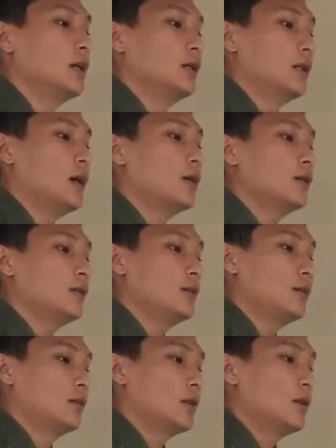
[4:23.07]
Now,
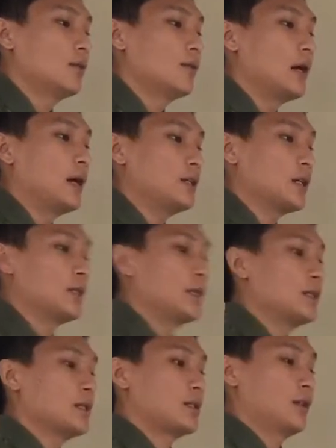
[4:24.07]
you know why
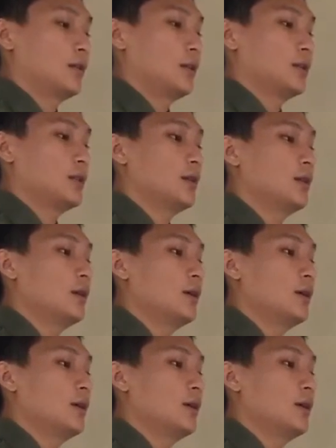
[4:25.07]
Chinese students